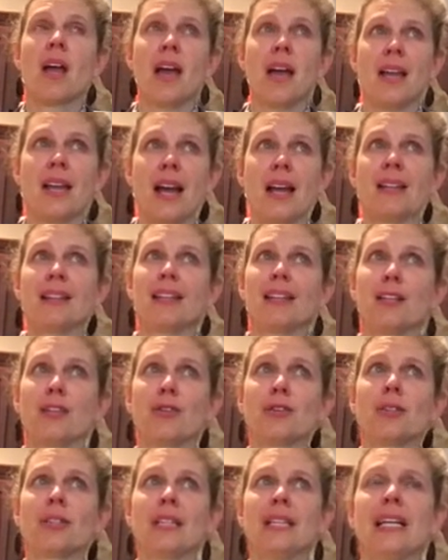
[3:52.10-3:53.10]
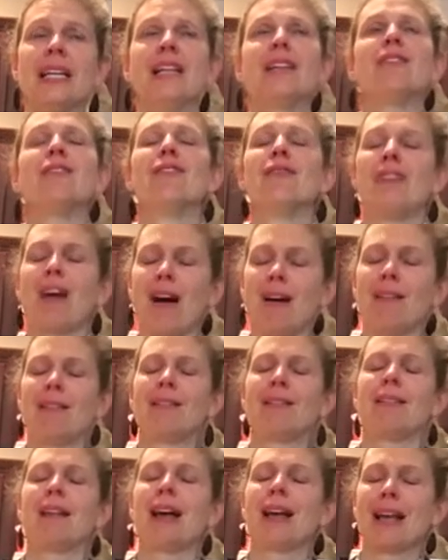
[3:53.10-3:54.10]
And I literally
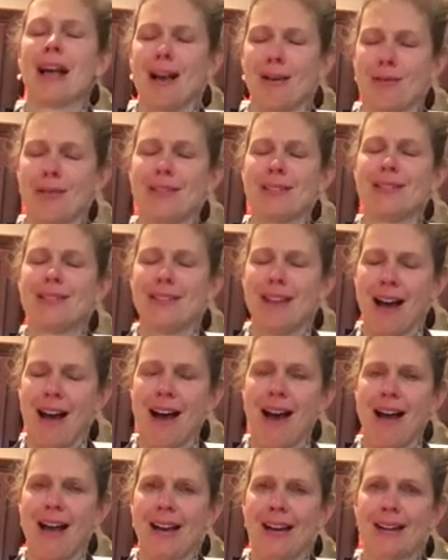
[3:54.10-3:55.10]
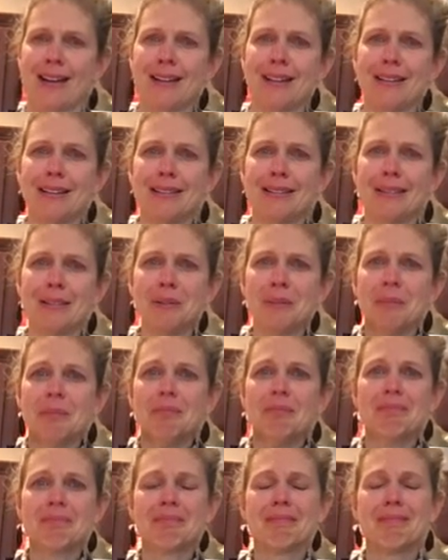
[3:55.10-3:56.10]
felt like I was dying.
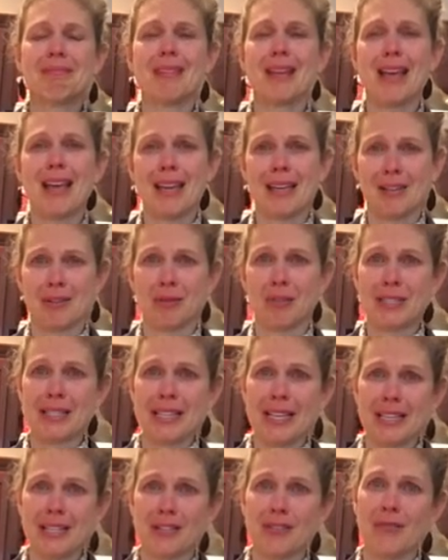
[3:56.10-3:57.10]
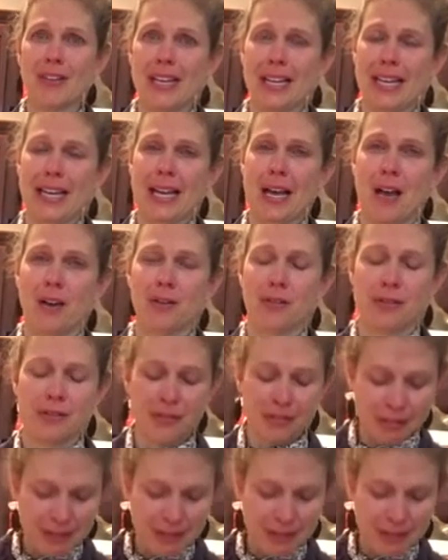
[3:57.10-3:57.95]
And it was his videos,